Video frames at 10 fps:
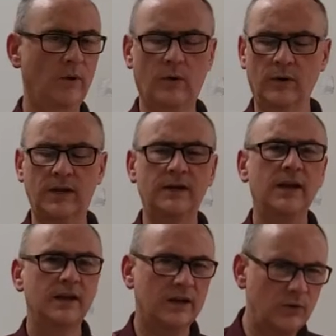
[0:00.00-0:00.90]
or can
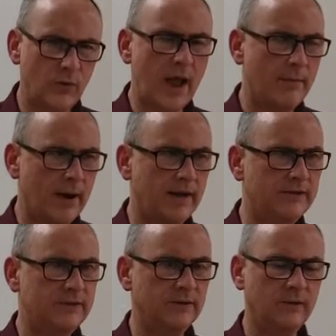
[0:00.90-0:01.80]
can grab
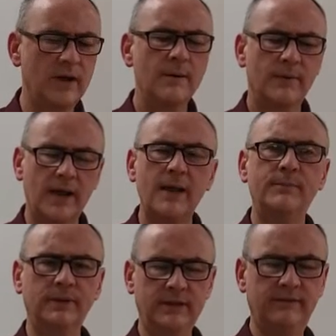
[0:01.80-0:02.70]
onto. But I
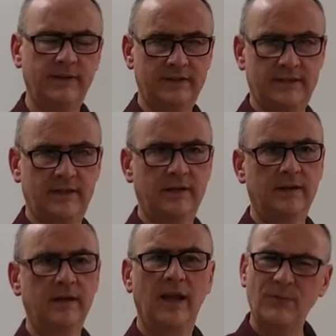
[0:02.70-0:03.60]
believe it,
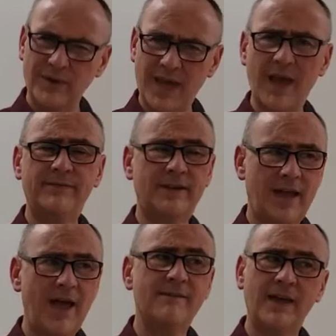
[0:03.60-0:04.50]
and we have to
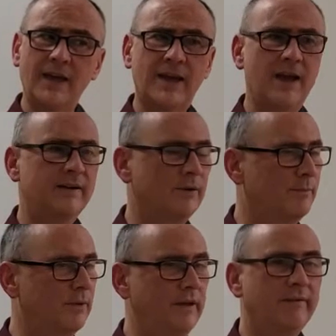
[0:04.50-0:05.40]
have that kind of a
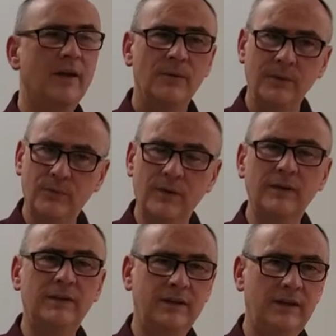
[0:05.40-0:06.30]
belief. We
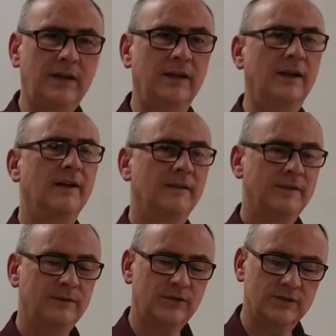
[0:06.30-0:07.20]
really need
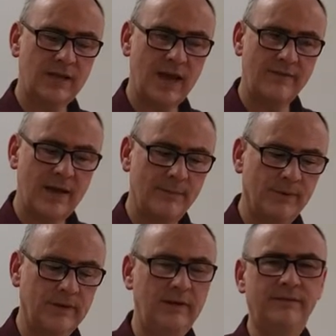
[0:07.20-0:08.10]
to just have that
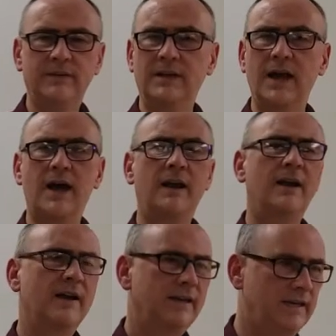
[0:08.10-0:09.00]
belief in
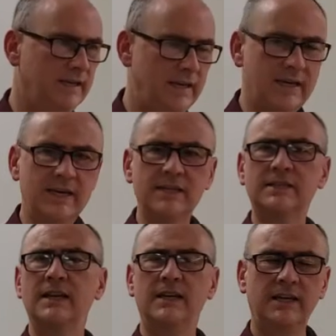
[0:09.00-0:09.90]
God. He
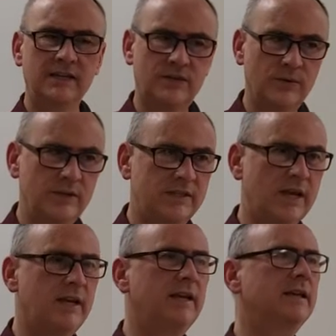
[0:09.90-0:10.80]
is. He is who He
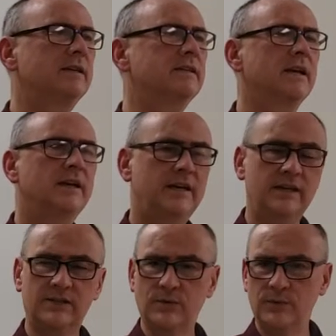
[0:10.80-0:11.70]
said He is.
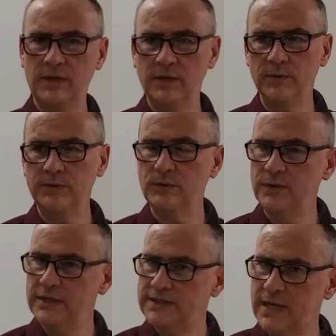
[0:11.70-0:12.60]
He is. Who, he will do
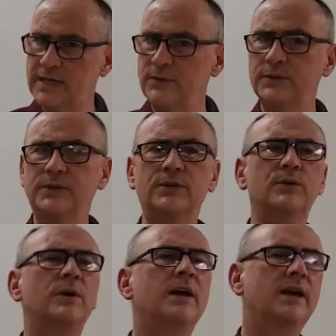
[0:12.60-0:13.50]
what He said He will
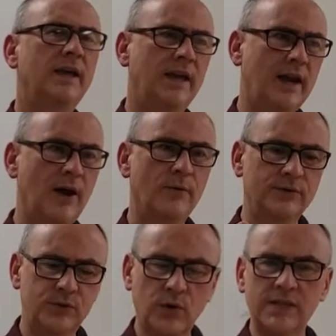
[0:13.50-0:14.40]
do, and I
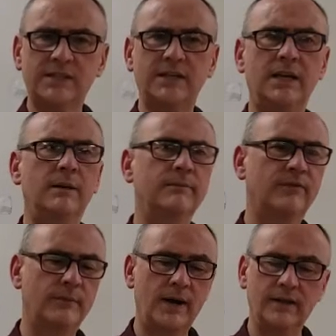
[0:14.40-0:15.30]
will trust Him
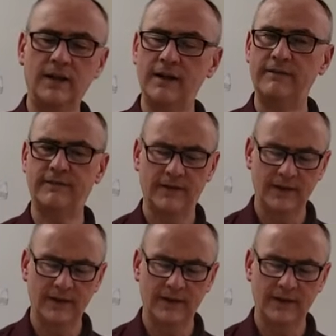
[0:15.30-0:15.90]
for my life.